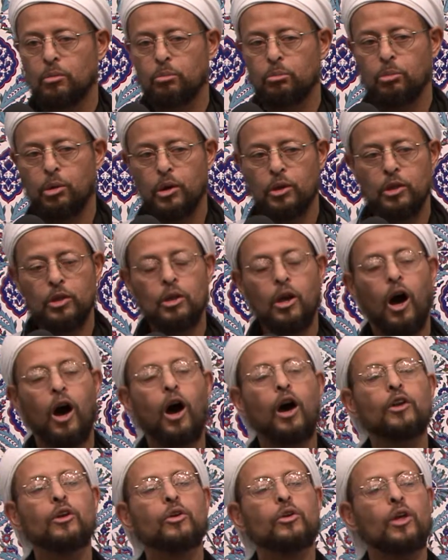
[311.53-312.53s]
But He
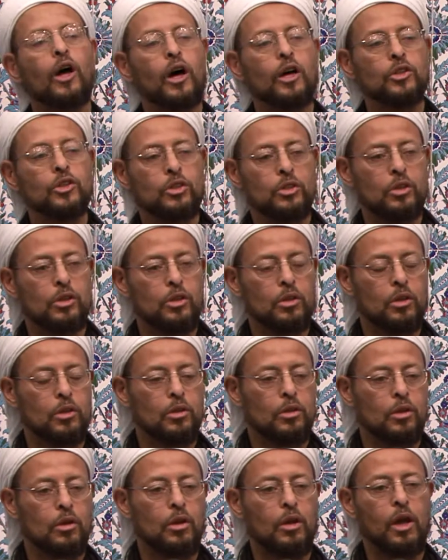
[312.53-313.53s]
honored us
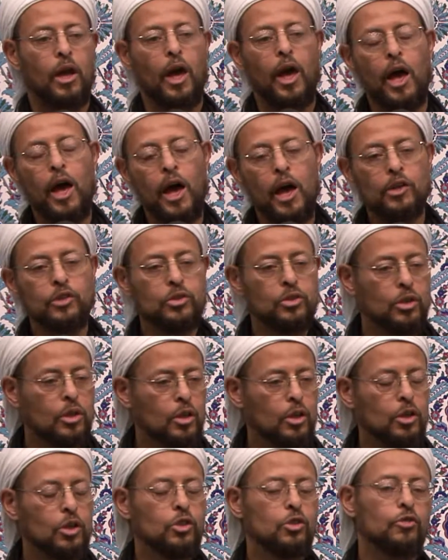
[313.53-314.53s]
as
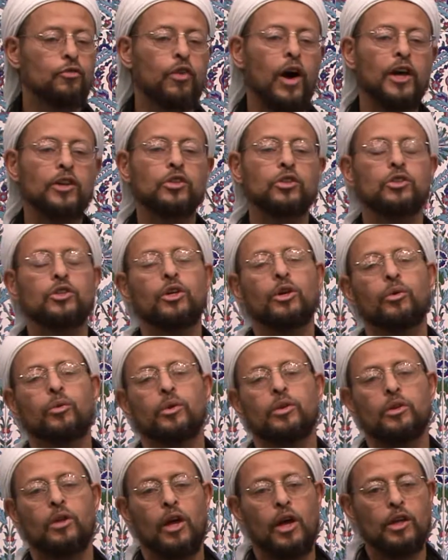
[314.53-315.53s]
His
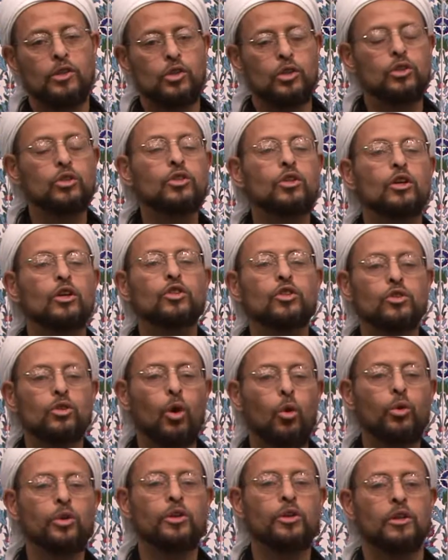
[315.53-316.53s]
vicegerent, as His
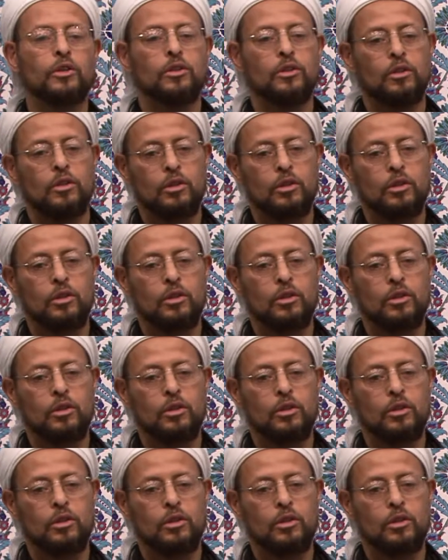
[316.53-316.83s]
custodian.